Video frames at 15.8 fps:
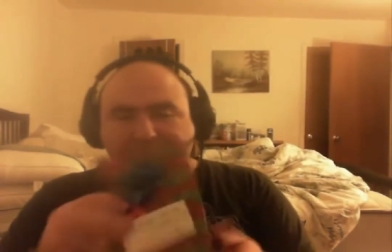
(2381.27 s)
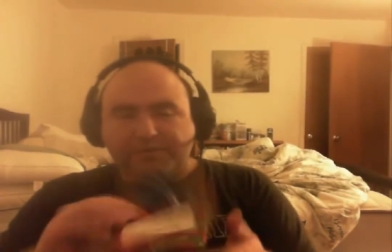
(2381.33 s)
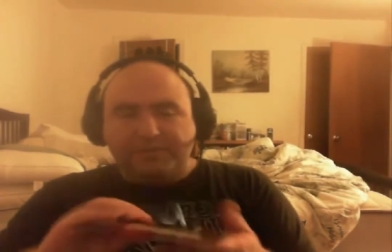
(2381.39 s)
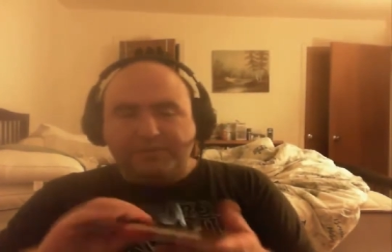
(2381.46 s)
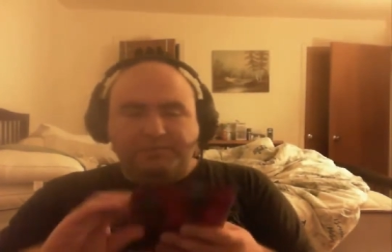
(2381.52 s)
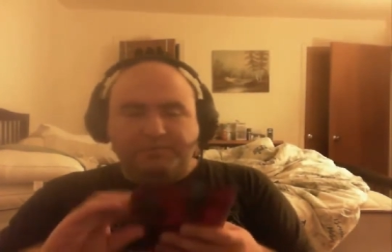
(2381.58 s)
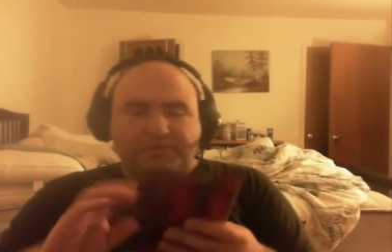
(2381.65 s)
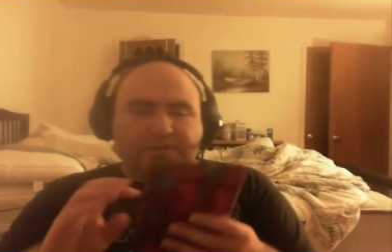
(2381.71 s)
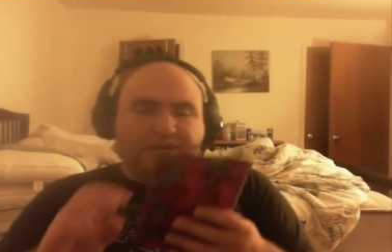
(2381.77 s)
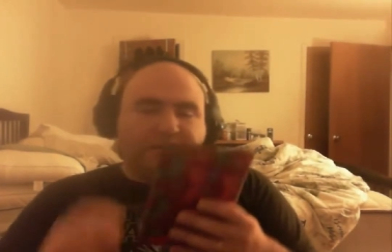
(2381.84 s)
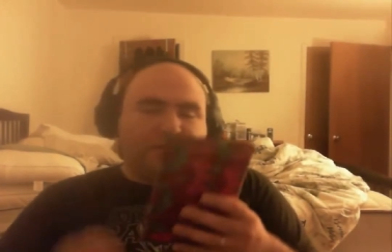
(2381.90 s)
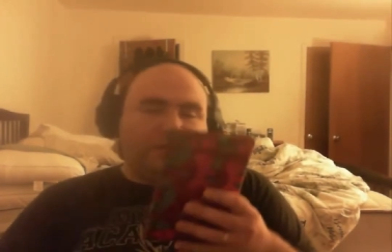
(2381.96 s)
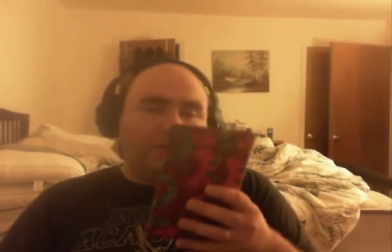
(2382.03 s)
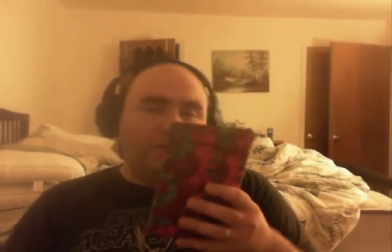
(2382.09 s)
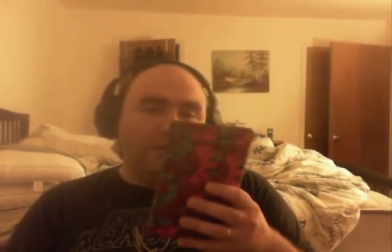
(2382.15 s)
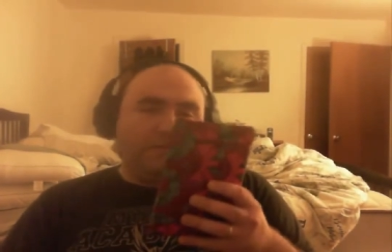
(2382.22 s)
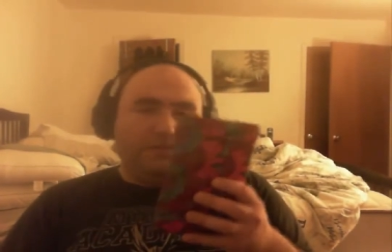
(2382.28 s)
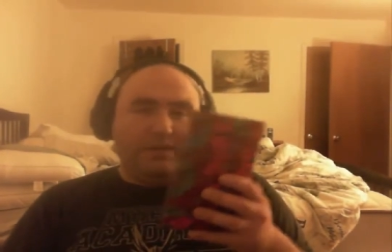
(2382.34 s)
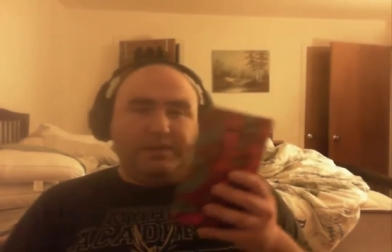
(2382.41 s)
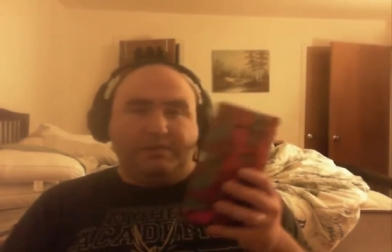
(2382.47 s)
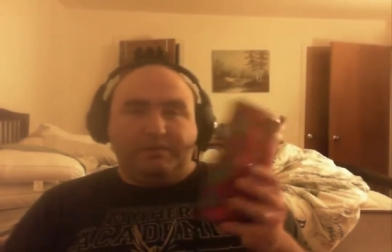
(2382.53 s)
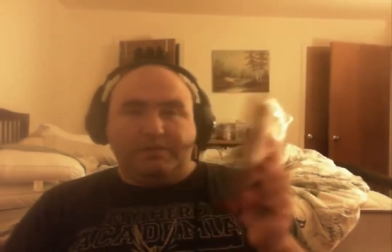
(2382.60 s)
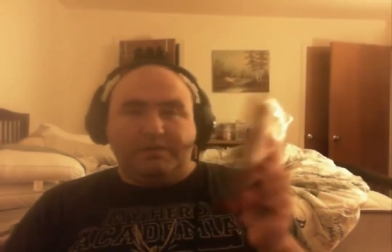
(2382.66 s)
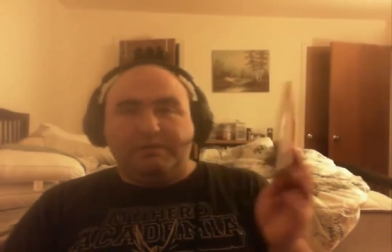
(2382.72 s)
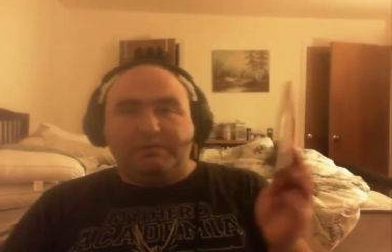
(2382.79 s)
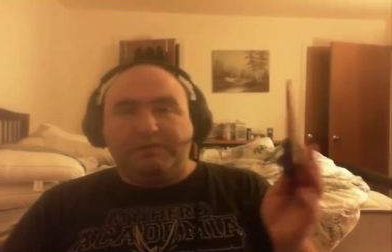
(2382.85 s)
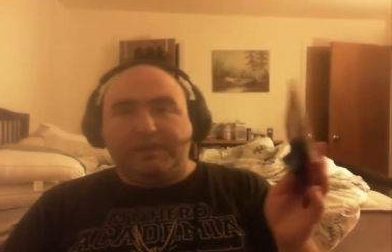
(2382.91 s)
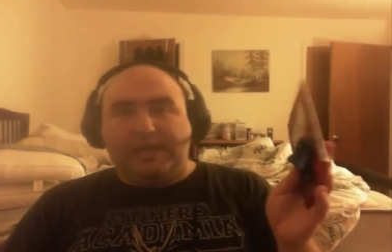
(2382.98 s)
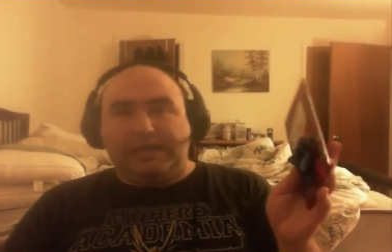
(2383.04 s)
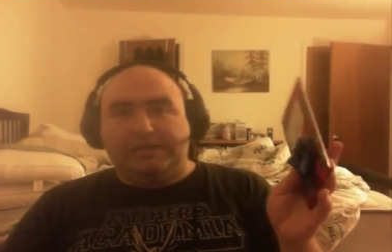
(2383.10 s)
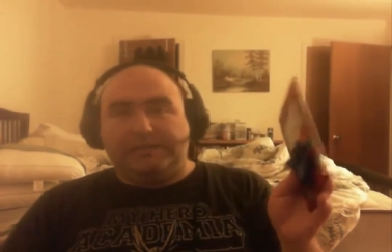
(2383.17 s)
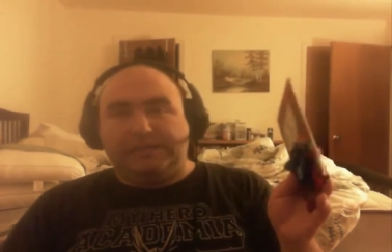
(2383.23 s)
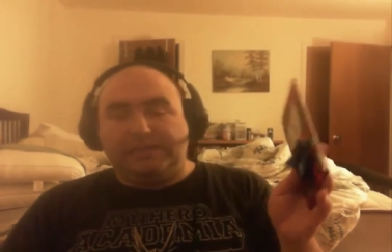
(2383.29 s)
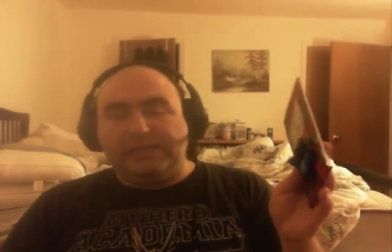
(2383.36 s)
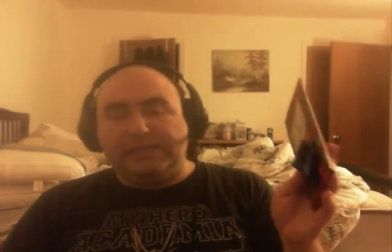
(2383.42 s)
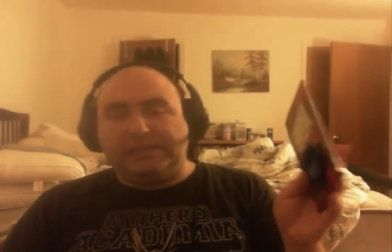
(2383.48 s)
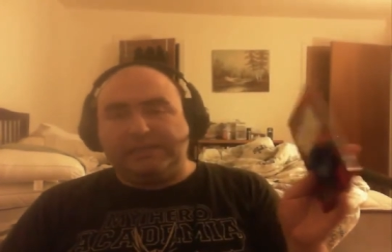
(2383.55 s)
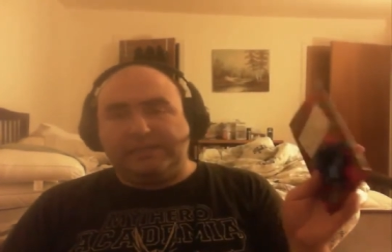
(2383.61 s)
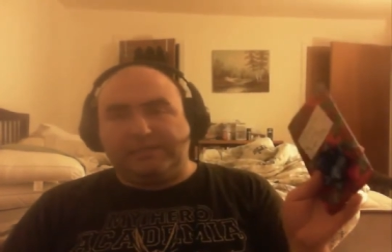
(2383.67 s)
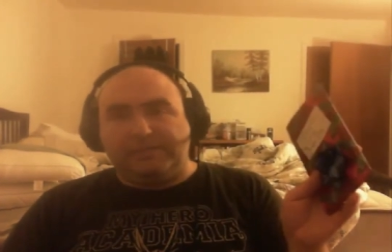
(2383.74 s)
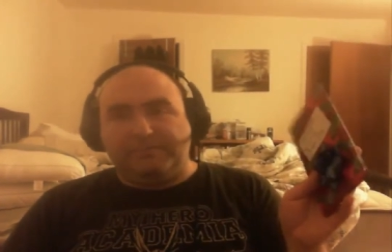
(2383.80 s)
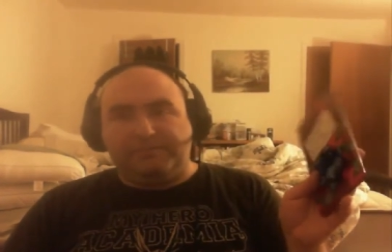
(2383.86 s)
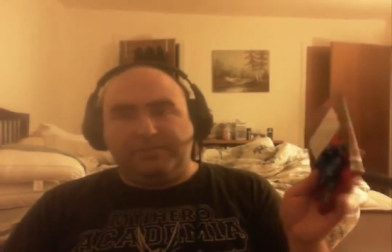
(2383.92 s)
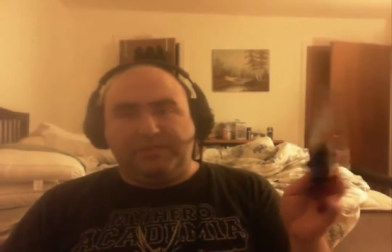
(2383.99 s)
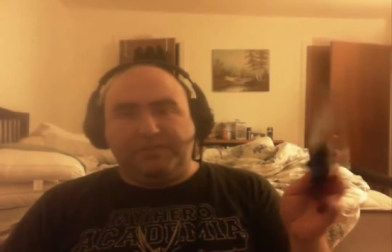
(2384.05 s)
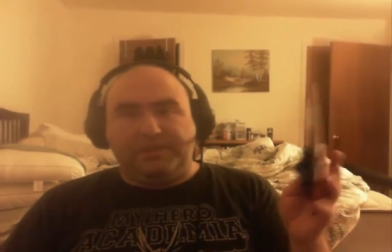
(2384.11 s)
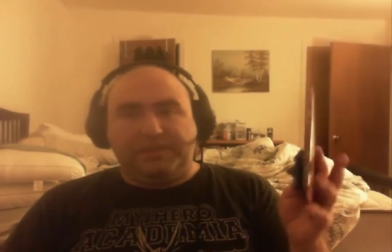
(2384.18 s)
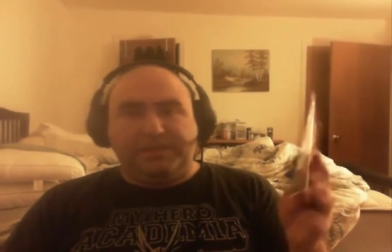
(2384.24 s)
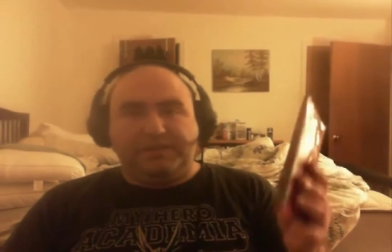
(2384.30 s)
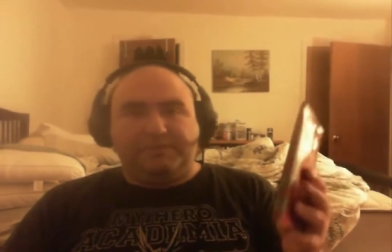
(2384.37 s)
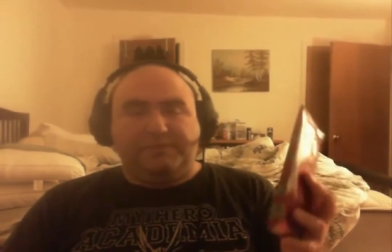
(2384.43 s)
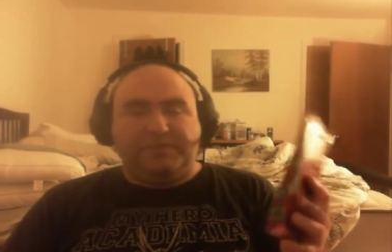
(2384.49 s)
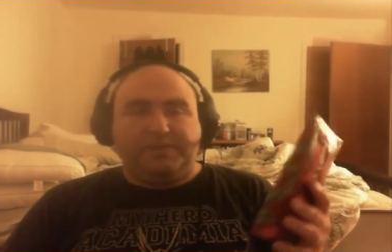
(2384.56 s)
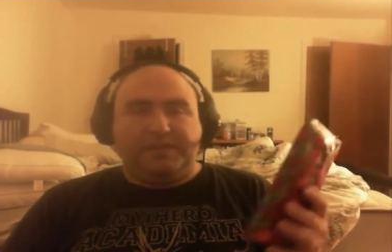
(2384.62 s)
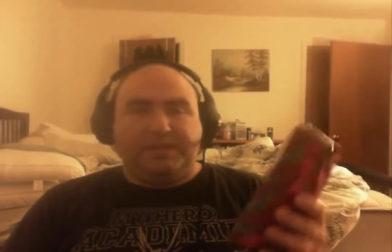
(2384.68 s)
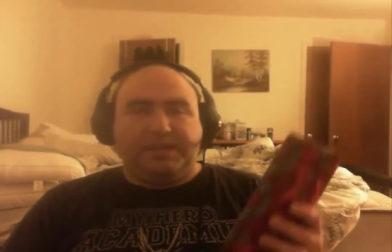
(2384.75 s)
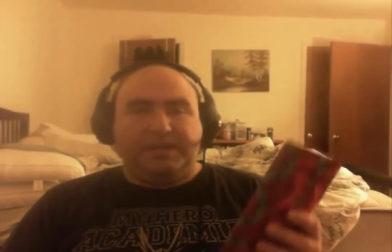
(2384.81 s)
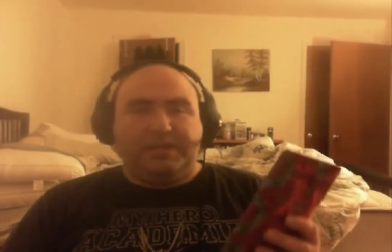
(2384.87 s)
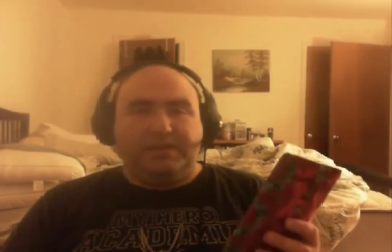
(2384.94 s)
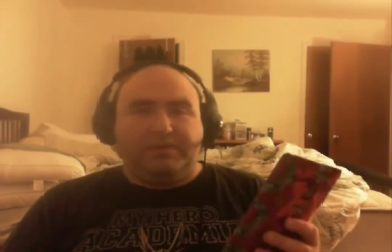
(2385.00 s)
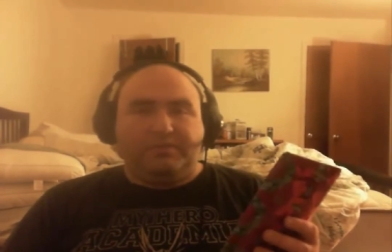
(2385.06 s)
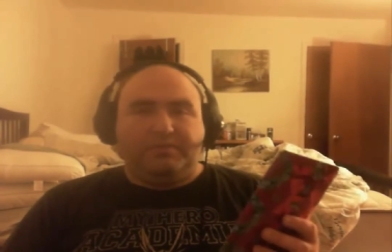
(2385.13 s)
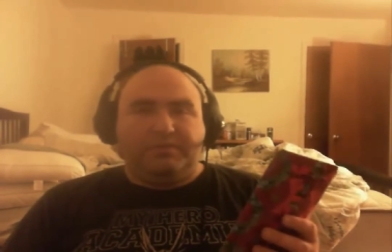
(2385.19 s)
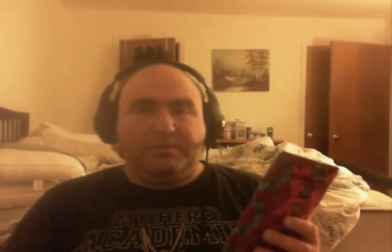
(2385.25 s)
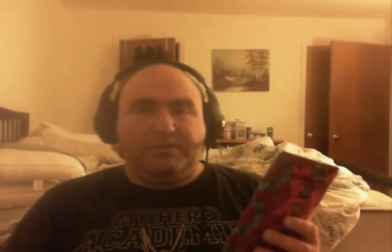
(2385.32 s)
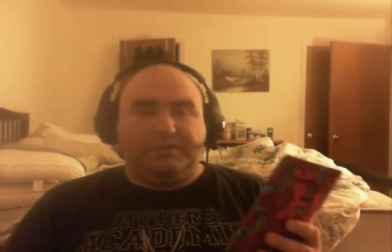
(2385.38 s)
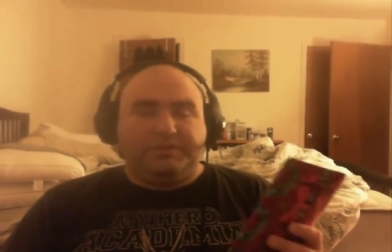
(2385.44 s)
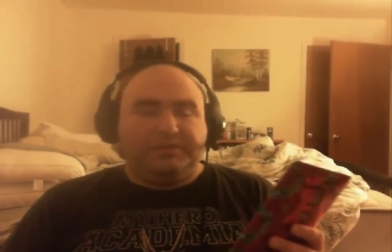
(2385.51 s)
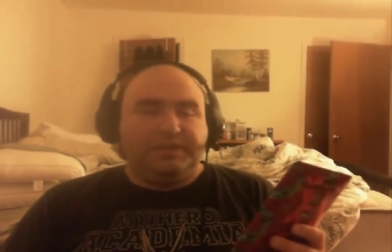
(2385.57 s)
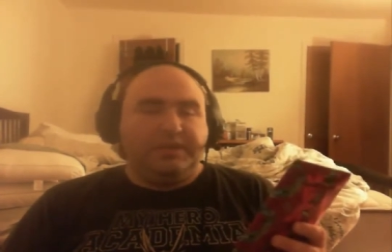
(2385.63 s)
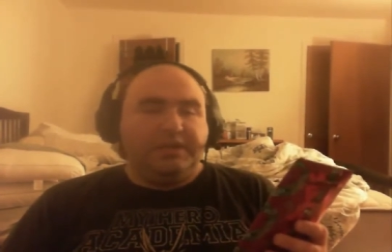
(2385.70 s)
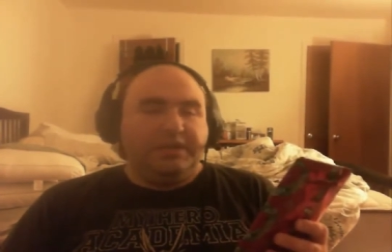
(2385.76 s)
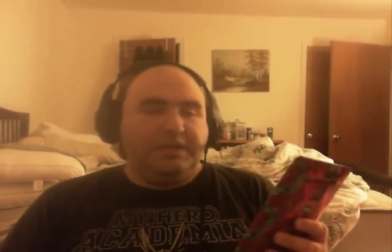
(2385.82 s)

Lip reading: This feels more like a card, though. Okay, so this is completely different than the other ones.